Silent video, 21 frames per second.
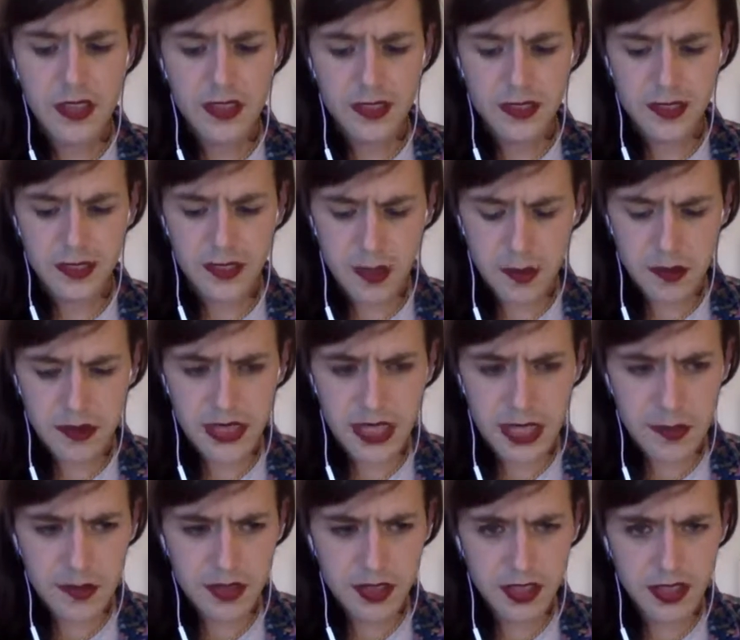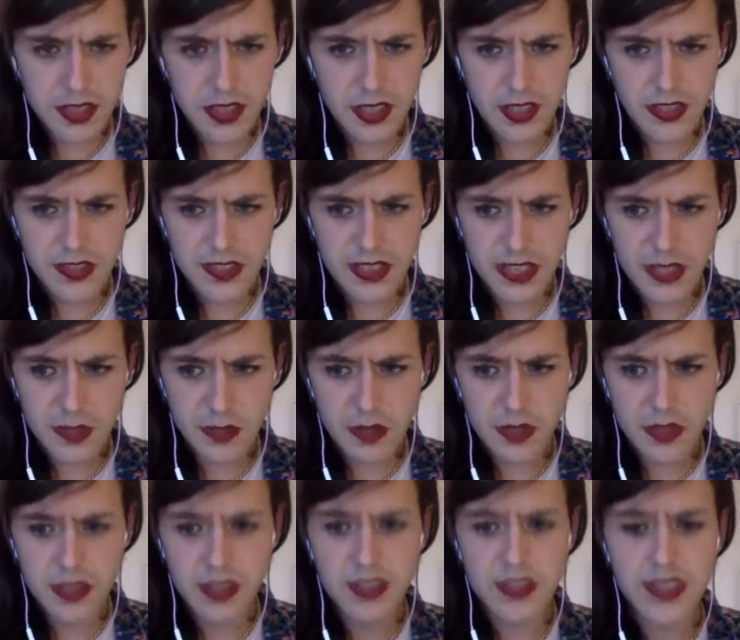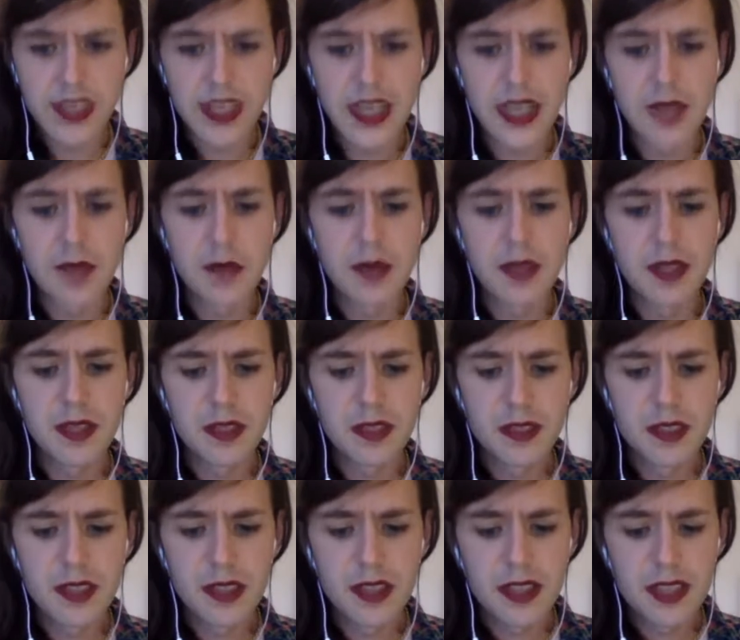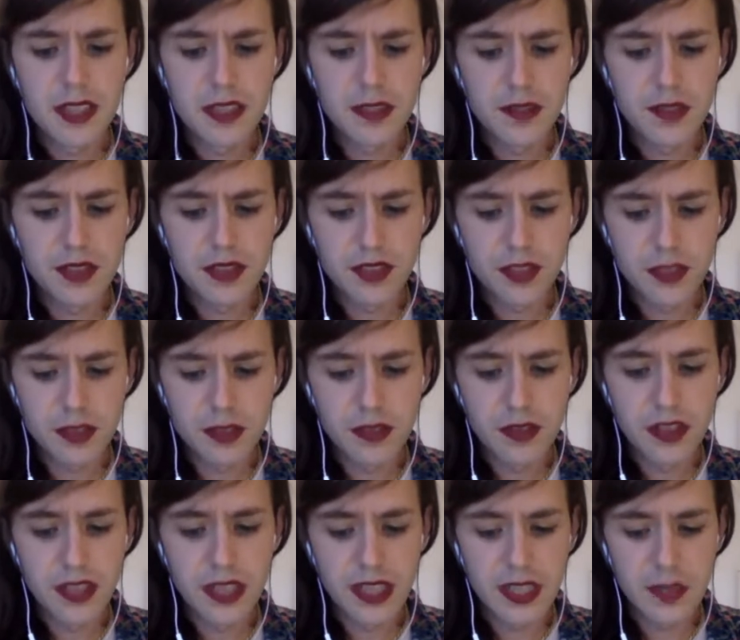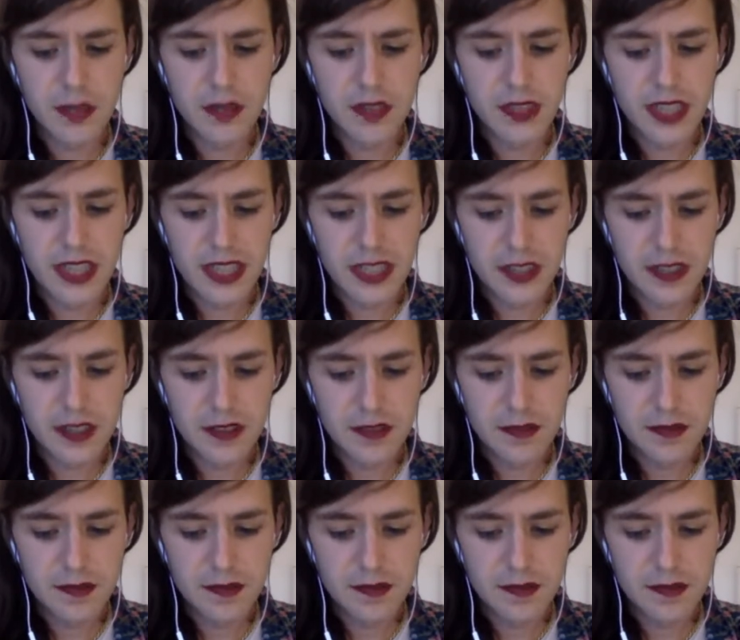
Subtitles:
Sometimes the cards ain't worth a dime if you don't lay them down.